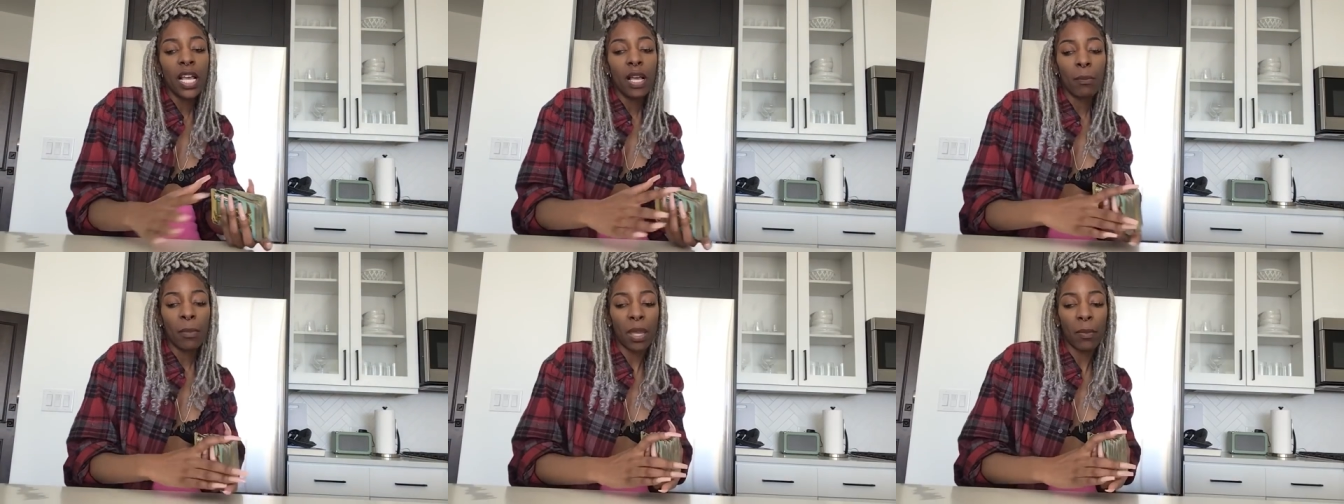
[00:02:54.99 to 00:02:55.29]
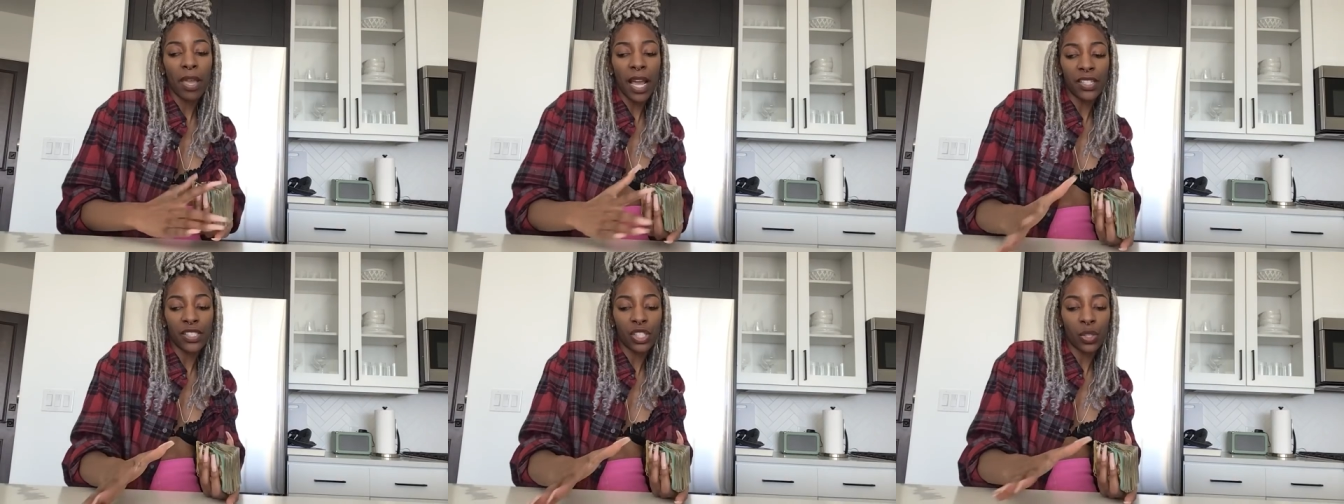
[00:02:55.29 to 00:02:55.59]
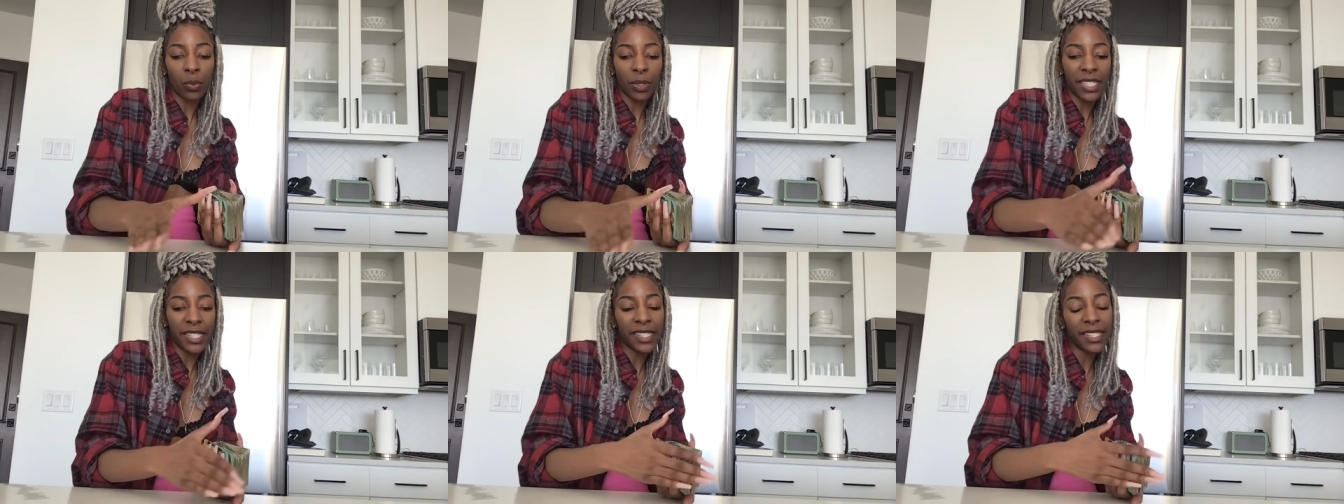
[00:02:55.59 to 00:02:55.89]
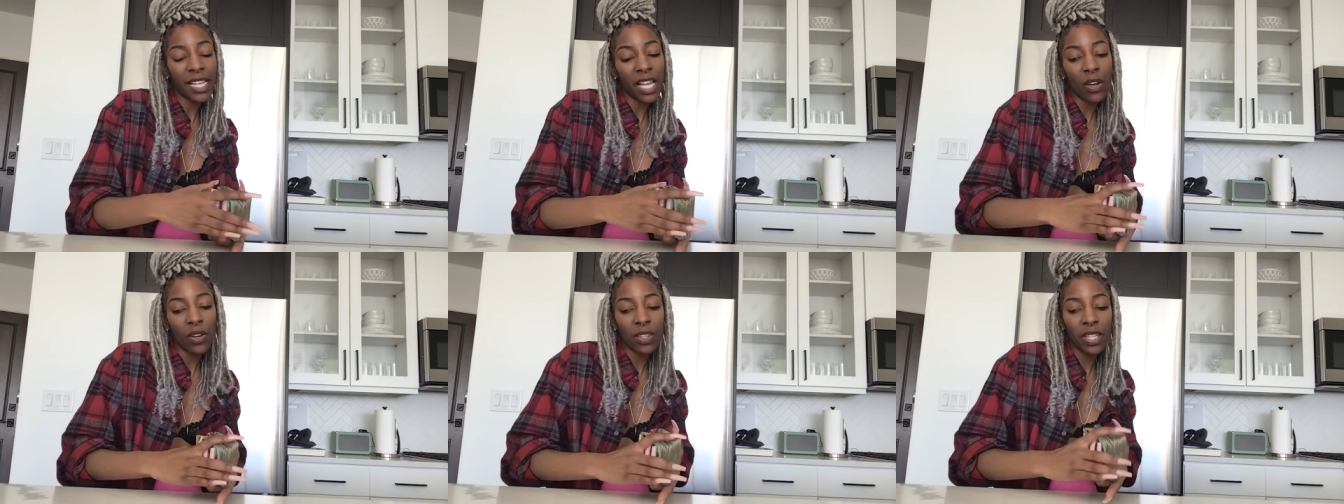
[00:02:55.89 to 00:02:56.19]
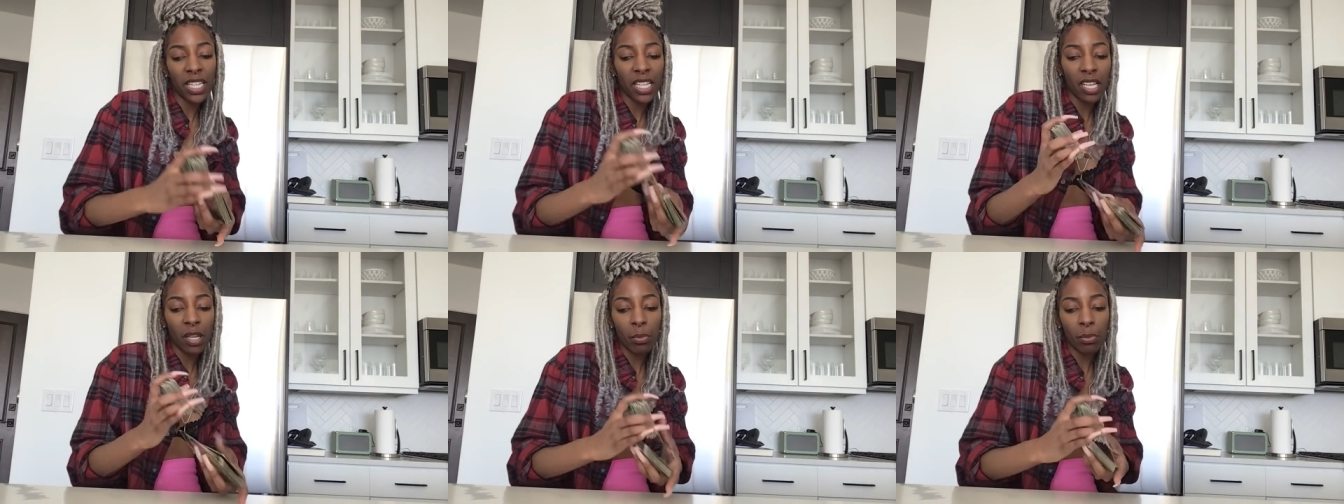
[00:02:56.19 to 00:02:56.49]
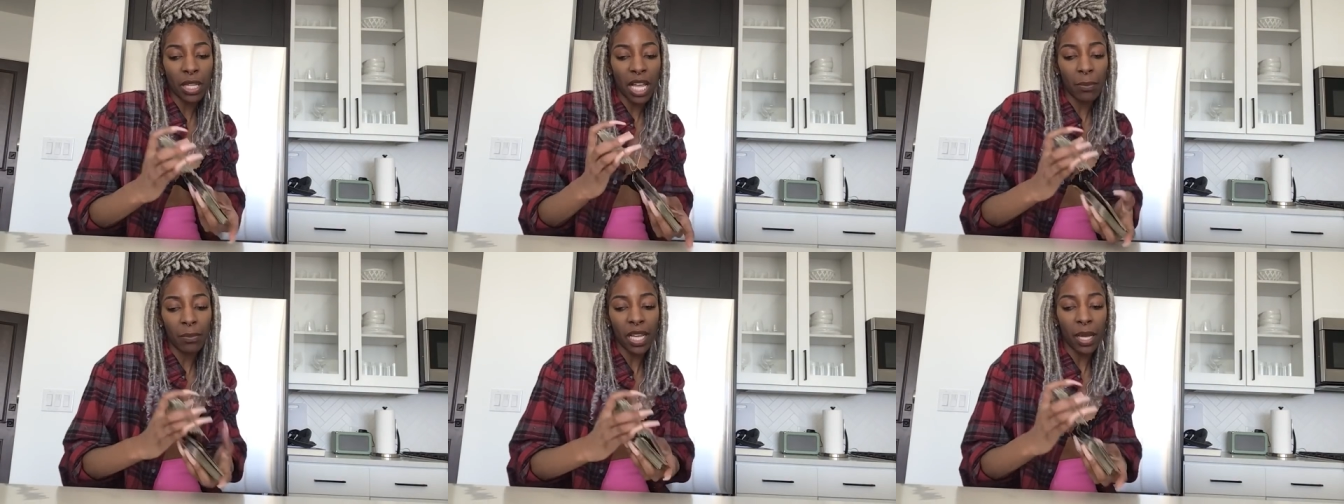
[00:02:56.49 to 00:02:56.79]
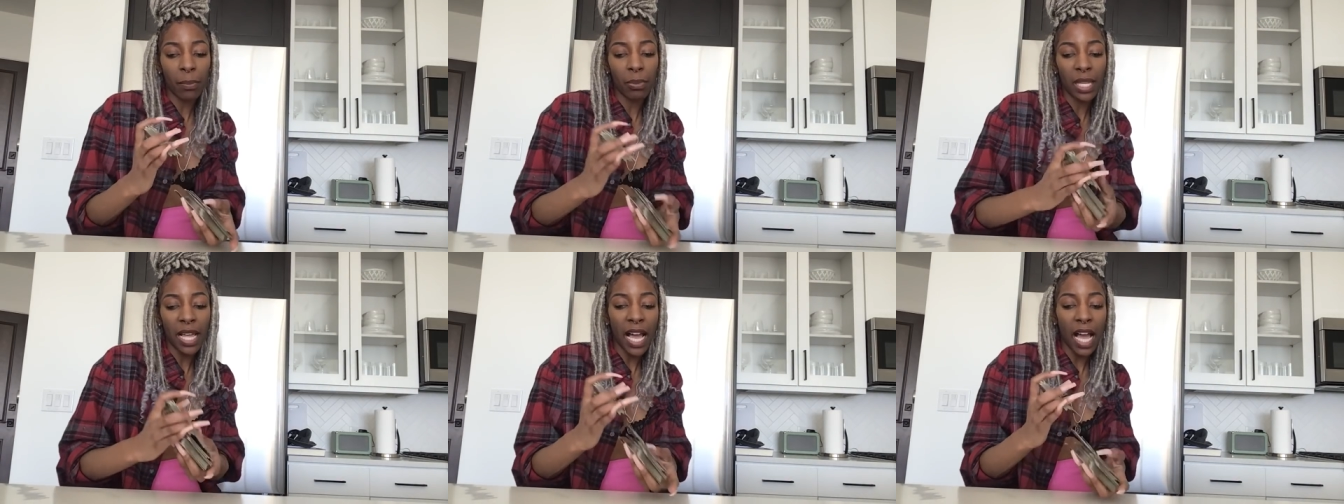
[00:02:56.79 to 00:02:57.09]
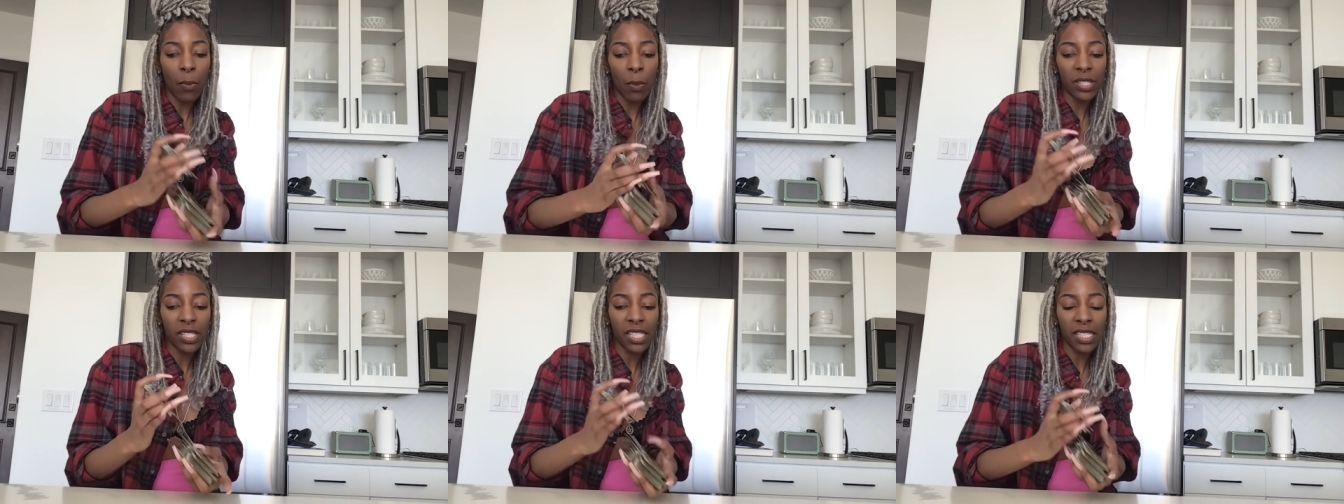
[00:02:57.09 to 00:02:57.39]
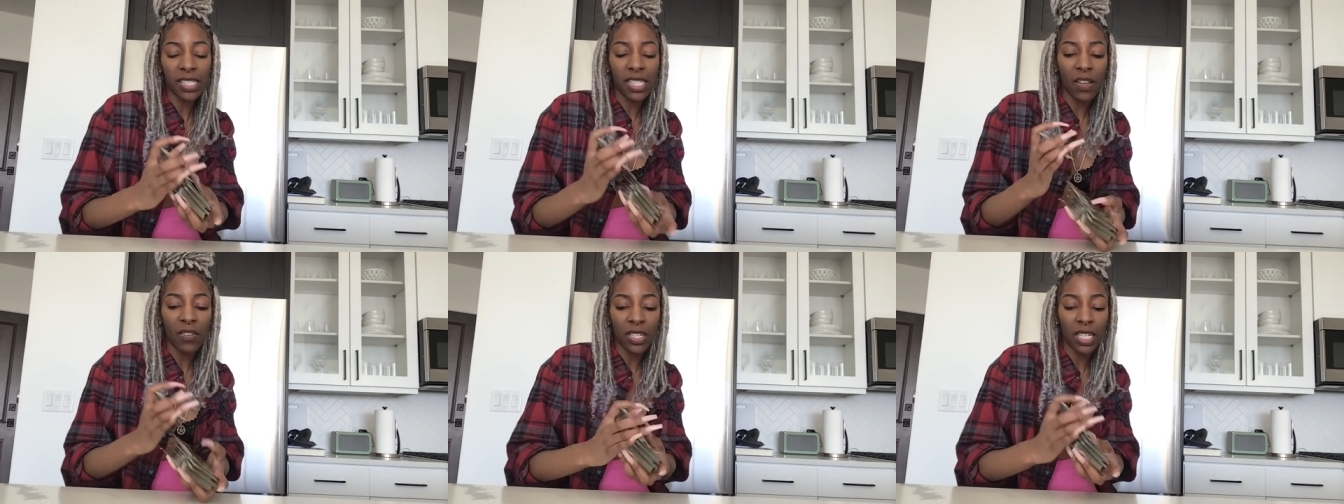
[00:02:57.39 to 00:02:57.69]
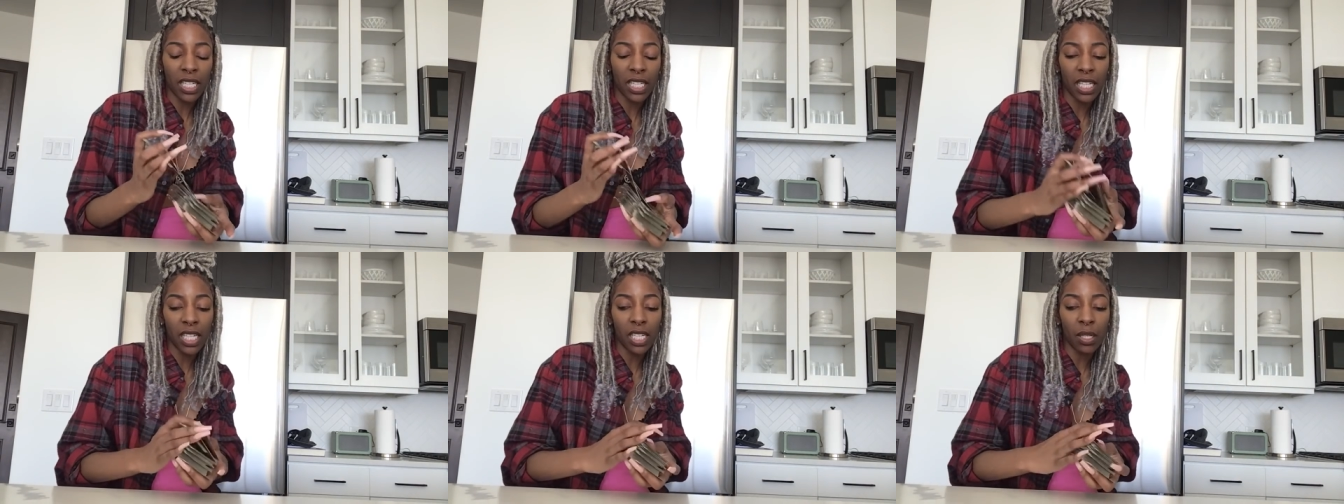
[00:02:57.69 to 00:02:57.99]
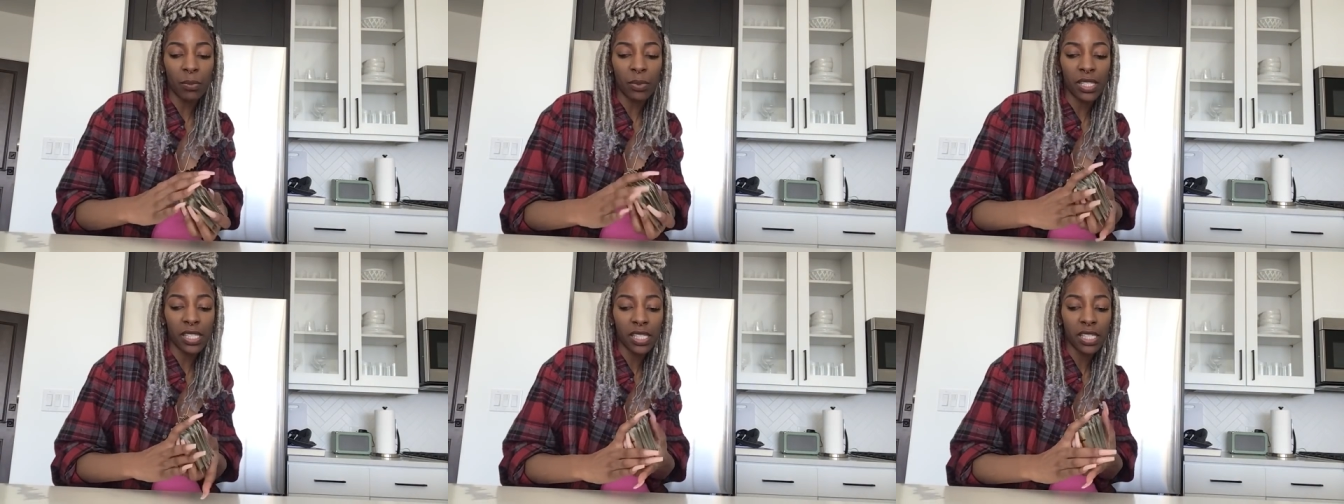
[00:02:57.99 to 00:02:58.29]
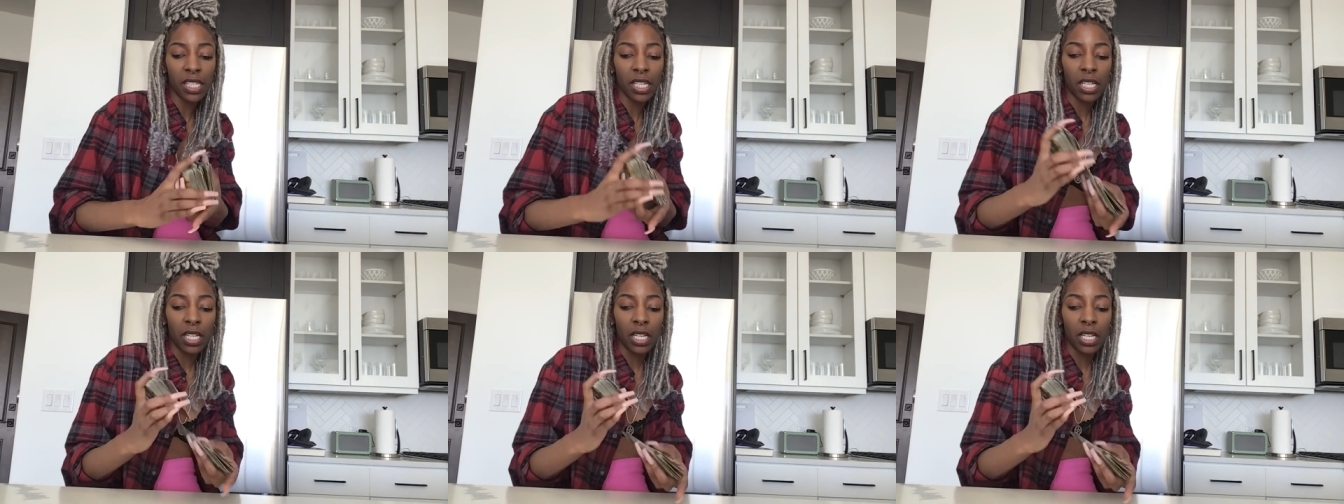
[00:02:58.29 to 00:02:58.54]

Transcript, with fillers: Maybe I should resell them, blah, blah, blah. What's the seven of cups?